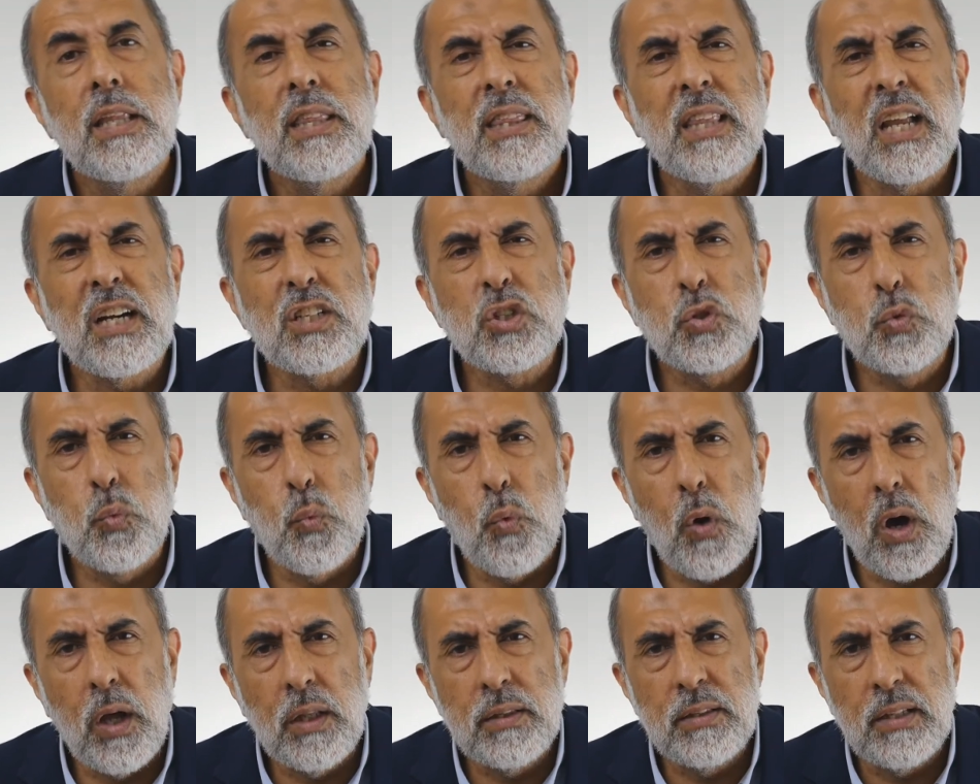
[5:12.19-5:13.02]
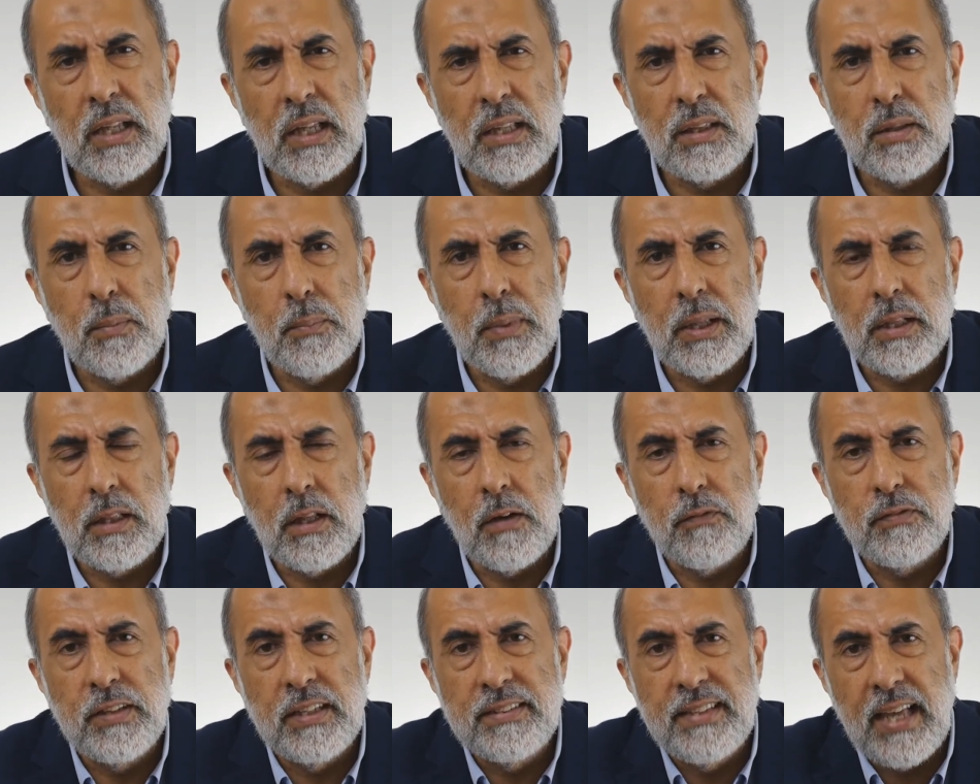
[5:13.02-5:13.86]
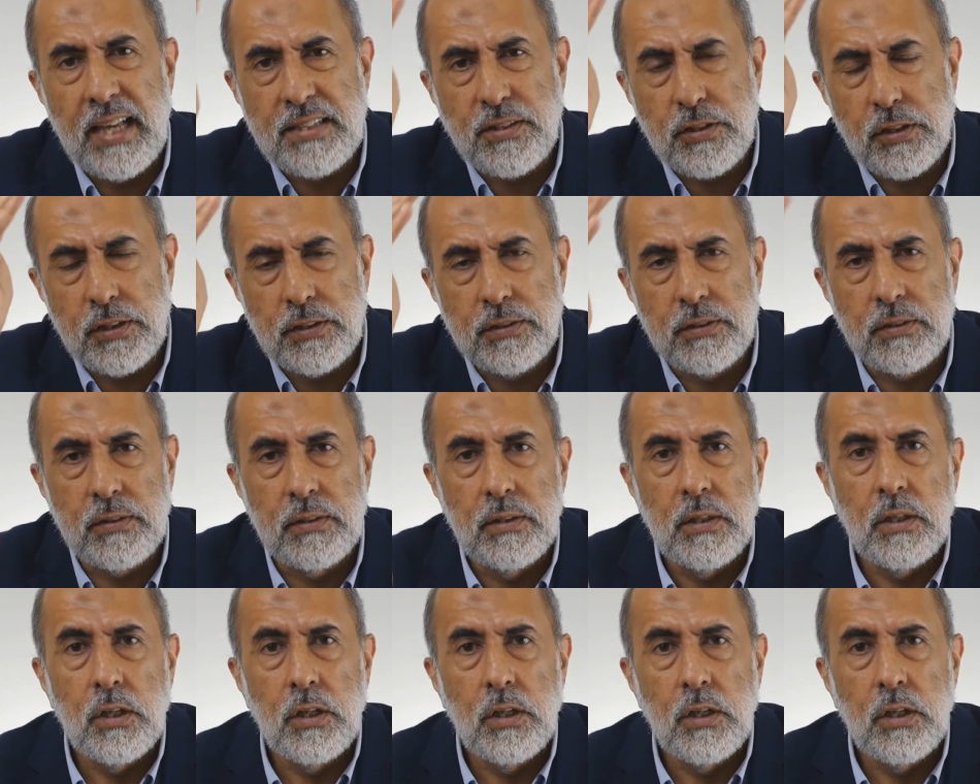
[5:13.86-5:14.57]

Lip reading: There's one in the middle of the desert